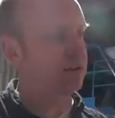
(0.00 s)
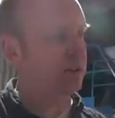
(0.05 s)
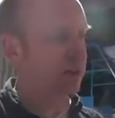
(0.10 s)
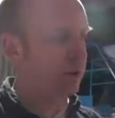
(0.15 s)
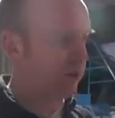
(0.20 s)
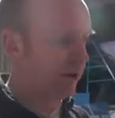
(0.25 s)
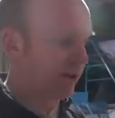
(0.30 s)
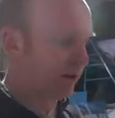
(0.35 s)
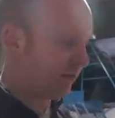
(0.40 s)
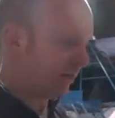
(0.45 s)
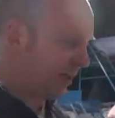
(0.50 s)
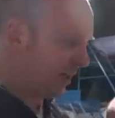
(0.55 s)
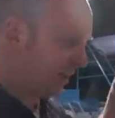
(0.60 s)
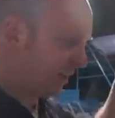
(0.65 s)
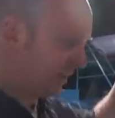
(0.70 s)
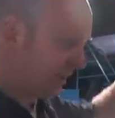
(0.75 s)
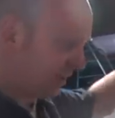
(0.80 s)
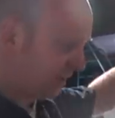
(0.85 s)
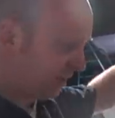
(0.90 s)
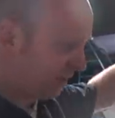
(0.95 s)
So where you're
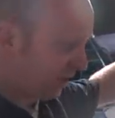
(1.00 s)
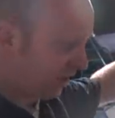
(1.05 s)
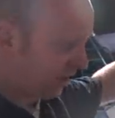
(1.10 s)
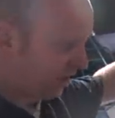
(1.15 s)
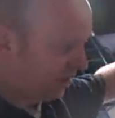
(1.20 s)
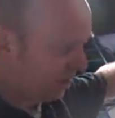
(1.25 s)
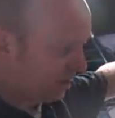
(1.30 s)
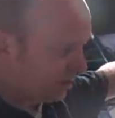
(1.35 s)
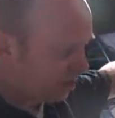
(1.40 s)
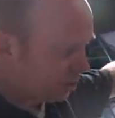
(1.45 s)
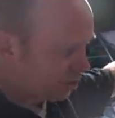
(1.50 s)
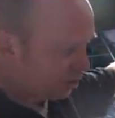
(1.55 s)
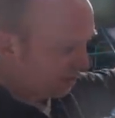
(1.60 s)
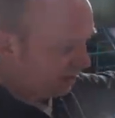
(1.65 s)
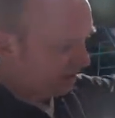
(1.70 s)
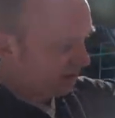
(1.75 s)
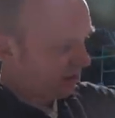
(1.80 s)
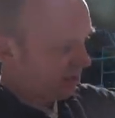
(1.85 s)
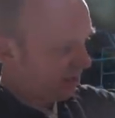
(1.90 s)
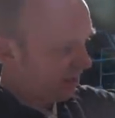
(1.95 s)
getting the
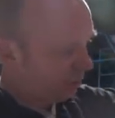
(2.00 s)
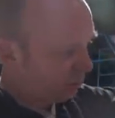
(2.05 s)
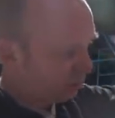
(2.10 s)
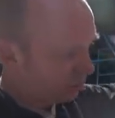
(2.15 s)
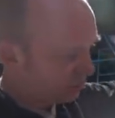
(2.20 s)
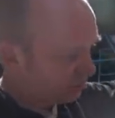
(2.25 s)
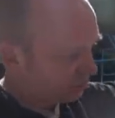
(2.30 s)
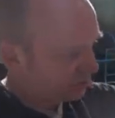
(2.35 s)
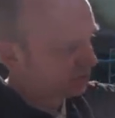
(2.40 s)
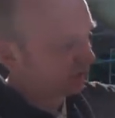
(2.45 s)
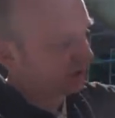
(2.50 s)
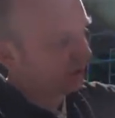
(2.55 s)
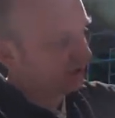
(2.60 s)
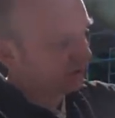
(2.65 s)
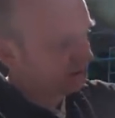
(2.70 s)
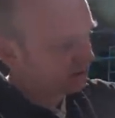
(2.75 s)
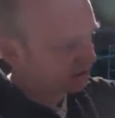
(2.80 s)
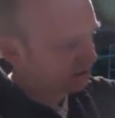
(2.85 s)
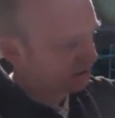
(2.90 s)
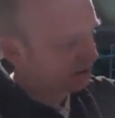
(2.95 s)
shrink, the inward
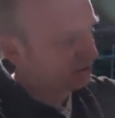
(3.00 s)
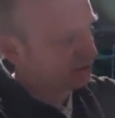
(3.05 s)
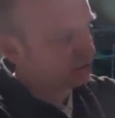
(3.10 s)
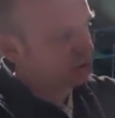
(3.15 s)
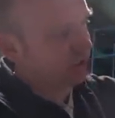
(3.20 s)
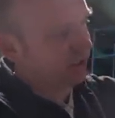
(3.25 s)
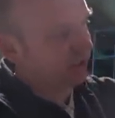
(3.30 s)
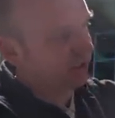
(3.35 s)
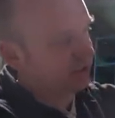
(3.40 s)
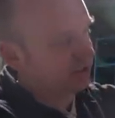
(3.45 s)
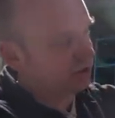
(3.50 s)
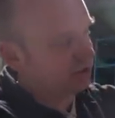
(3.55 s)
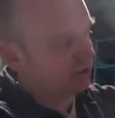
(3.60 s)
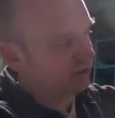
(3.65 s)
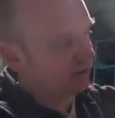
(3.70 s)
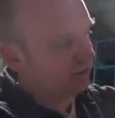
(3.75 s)
side-to-side shrink as you